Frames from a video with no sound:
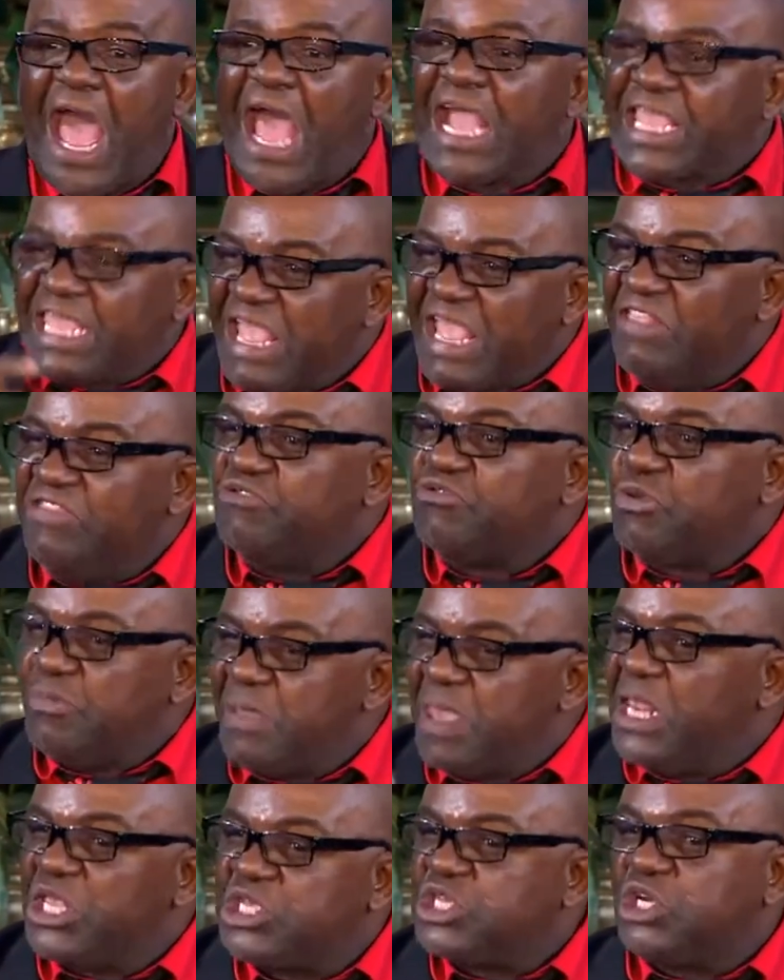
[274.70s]
against
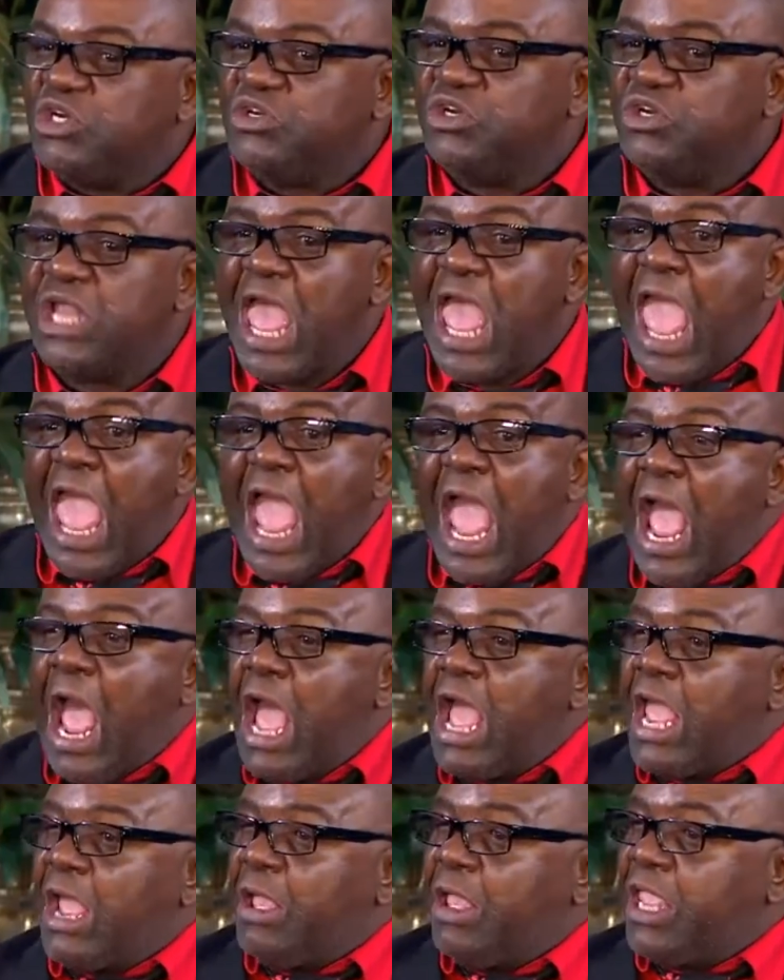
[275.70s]
women and children,
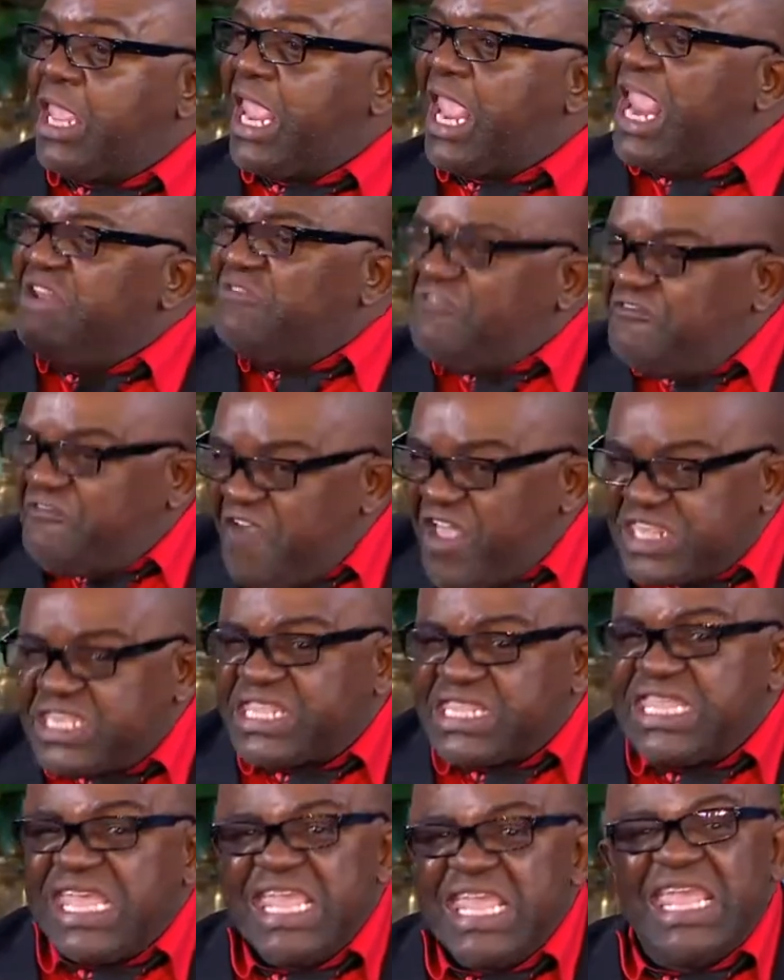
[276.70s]

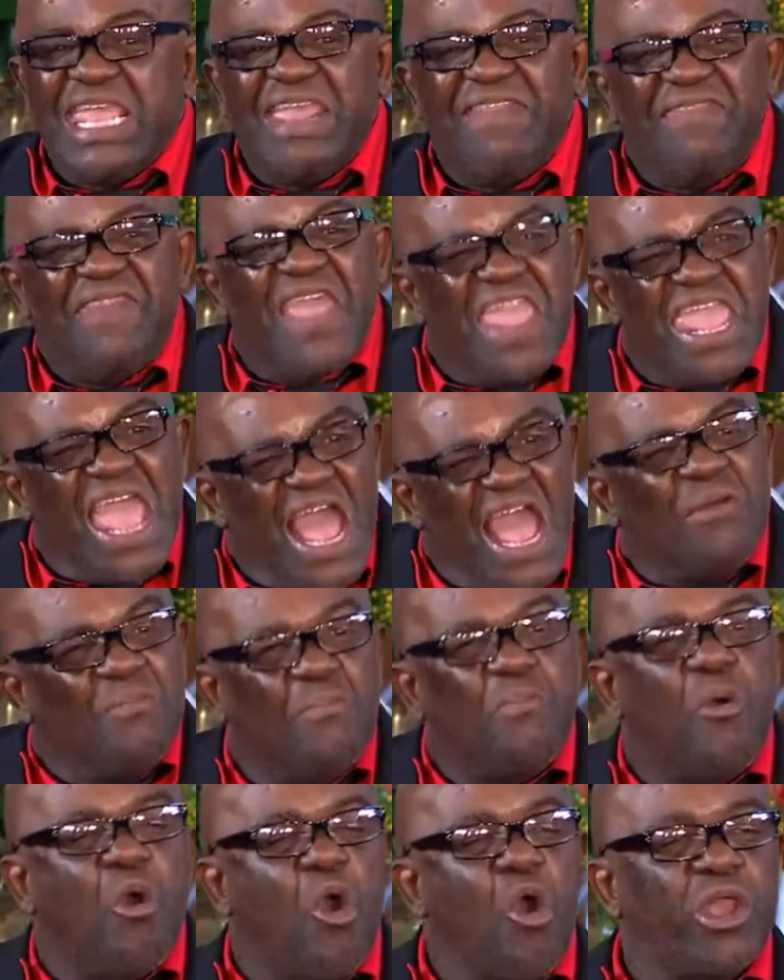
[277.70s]
investing in the young
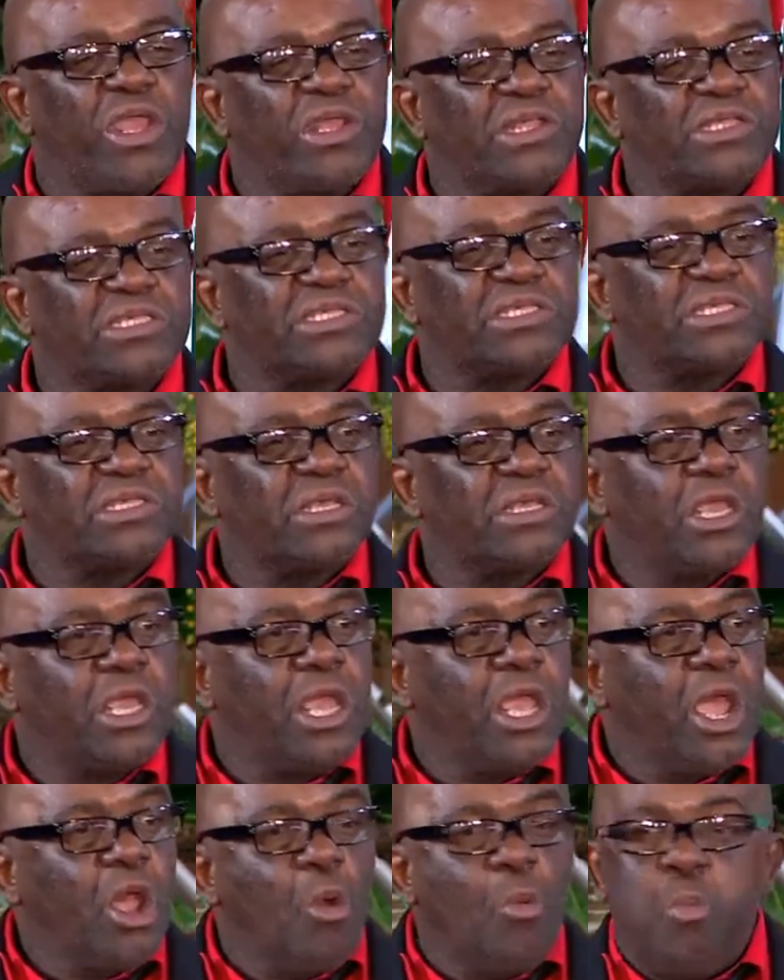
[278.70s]
boys,
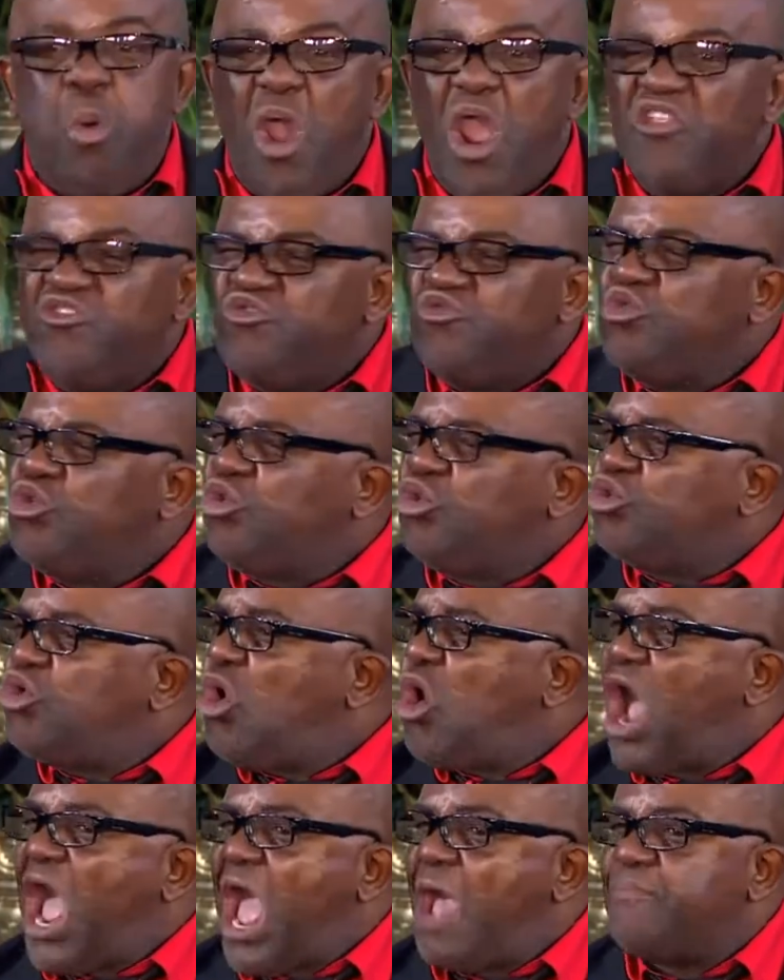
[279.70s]
boys who
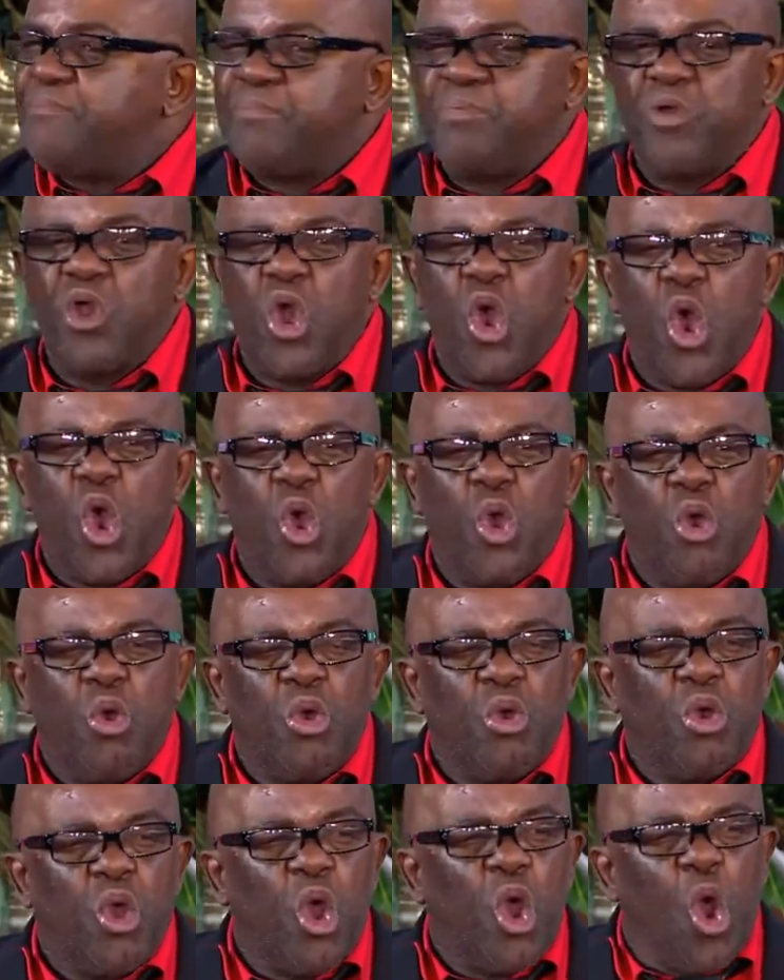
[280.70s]
grow up
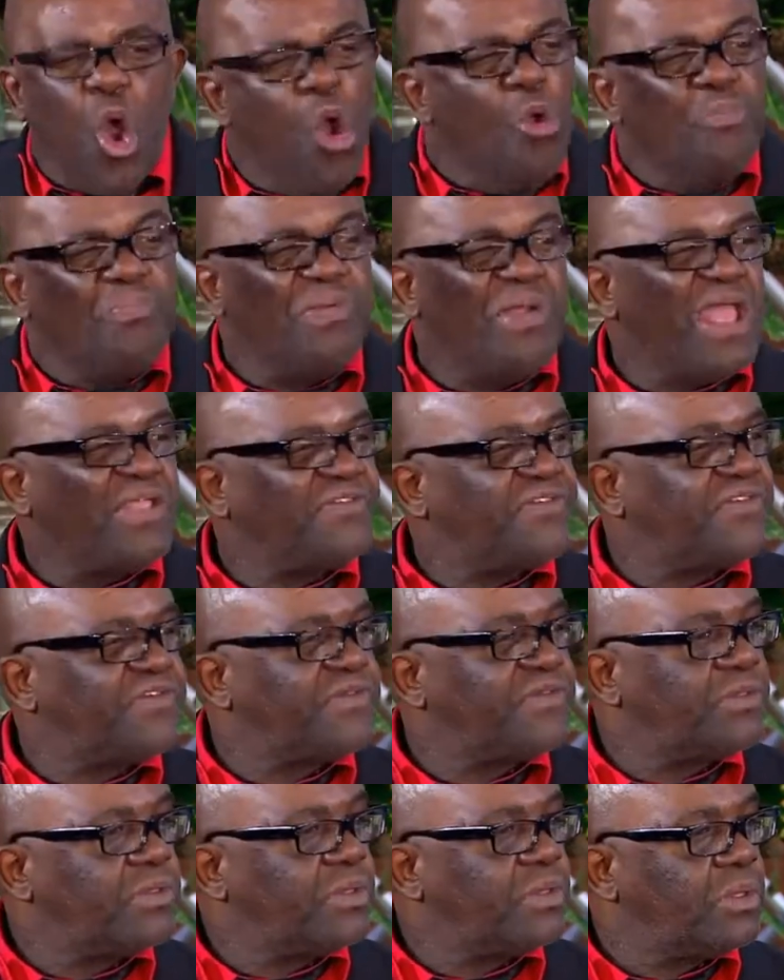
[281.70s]

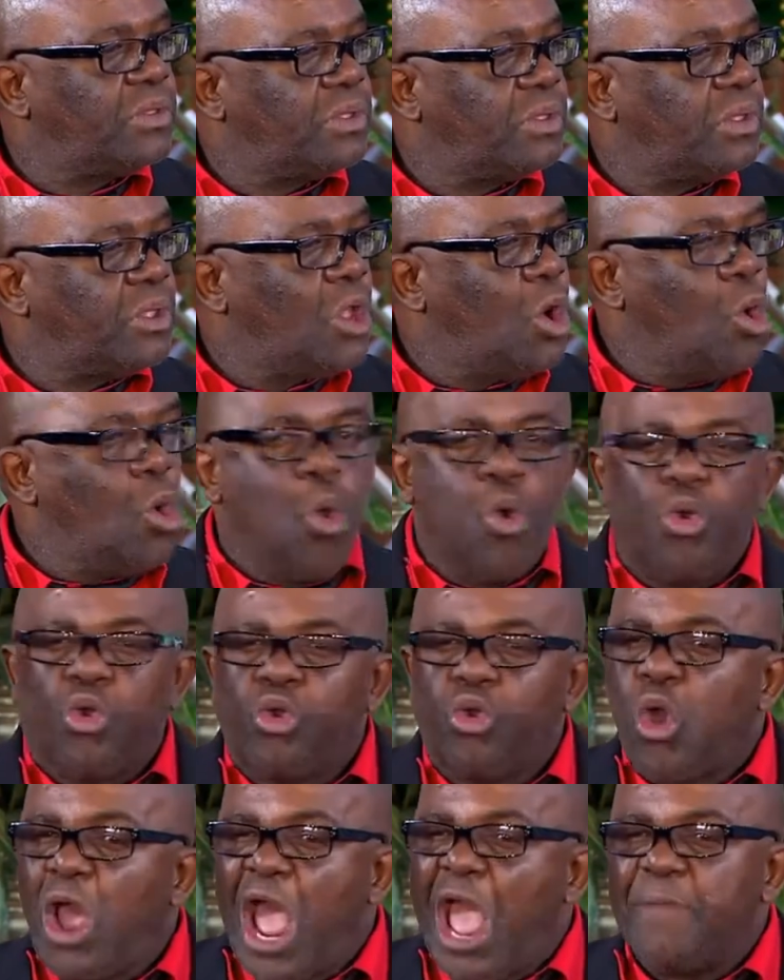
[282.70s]
hopeless, who
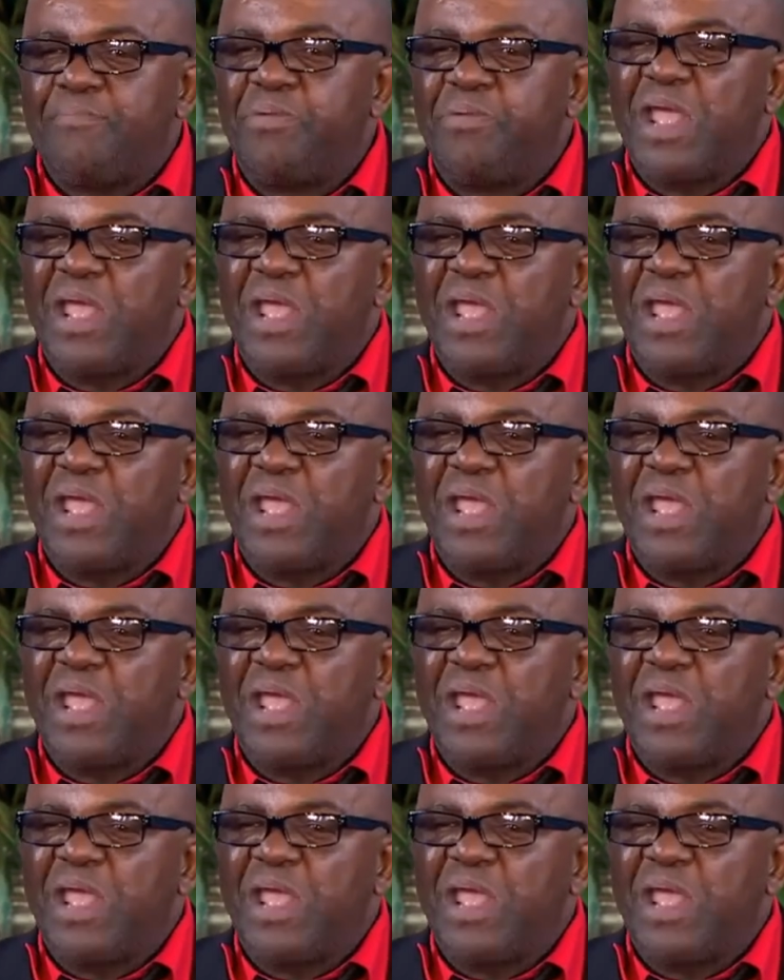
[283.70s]
grow up